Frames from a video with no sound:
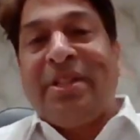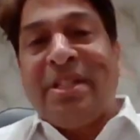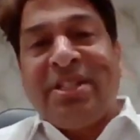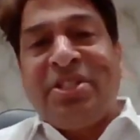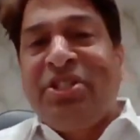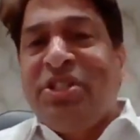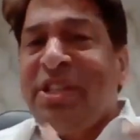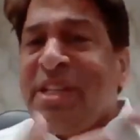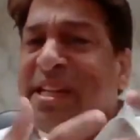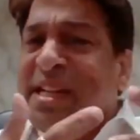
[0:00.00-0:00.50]
Now
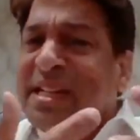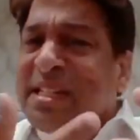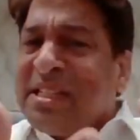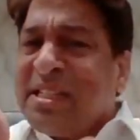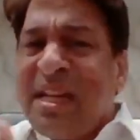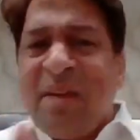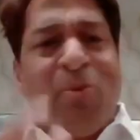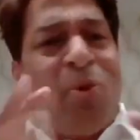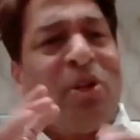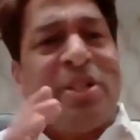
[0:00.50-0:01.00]
this
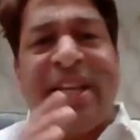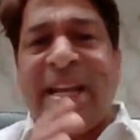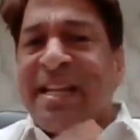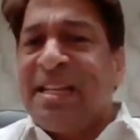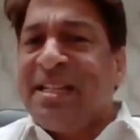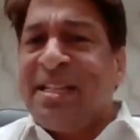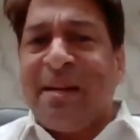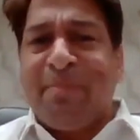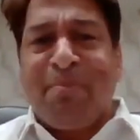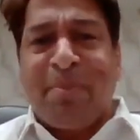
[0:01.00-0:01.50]
GST was
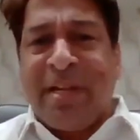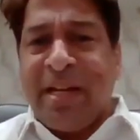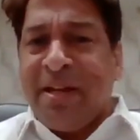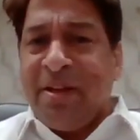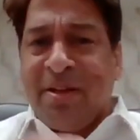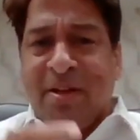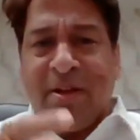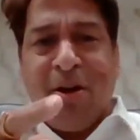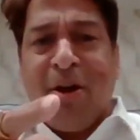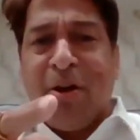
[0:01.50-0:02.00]

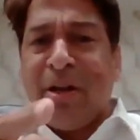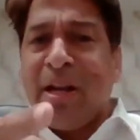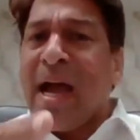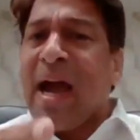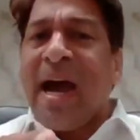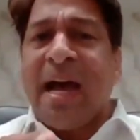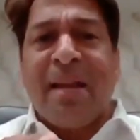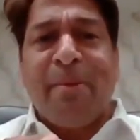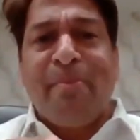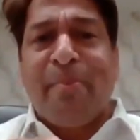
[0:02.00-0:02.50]
exempted
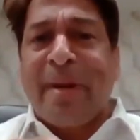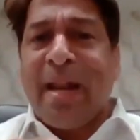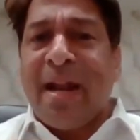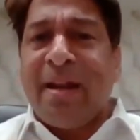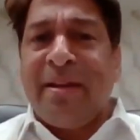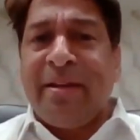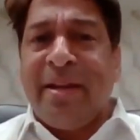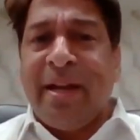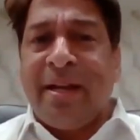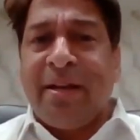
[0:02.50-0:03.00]
on
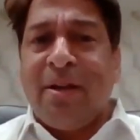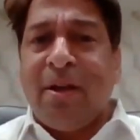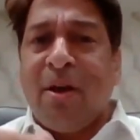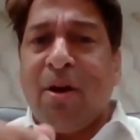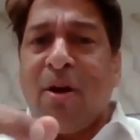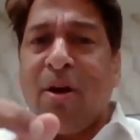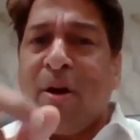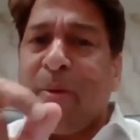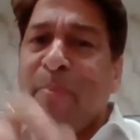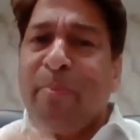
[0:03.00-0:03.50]
unbranded
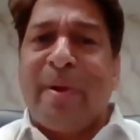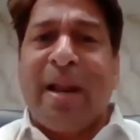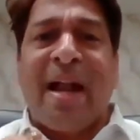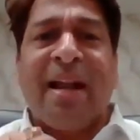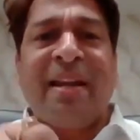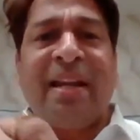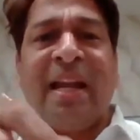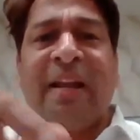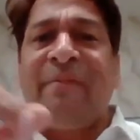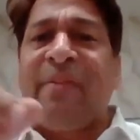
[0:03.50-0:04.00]
or
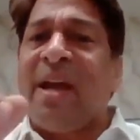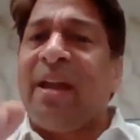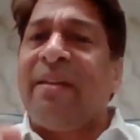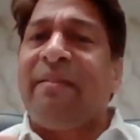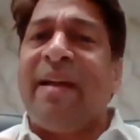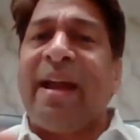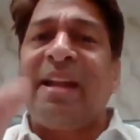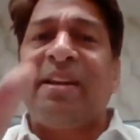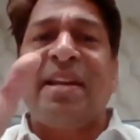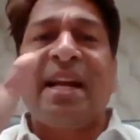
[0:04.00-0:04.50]
branded
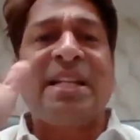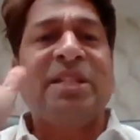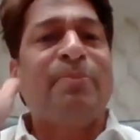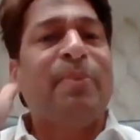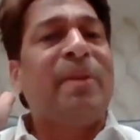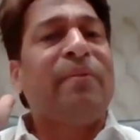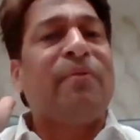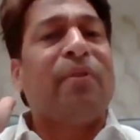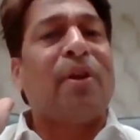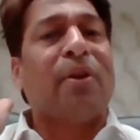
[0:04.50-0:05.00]
where right
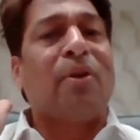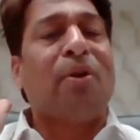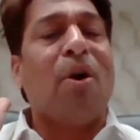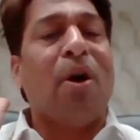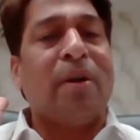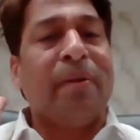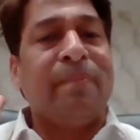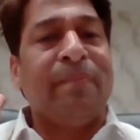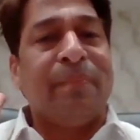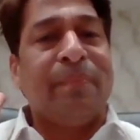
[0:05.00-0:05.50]
has been
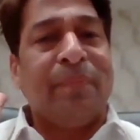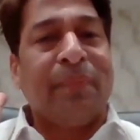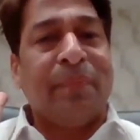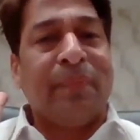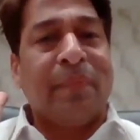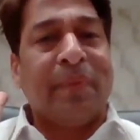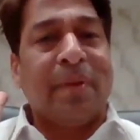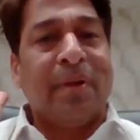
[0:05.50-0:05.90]
forgone.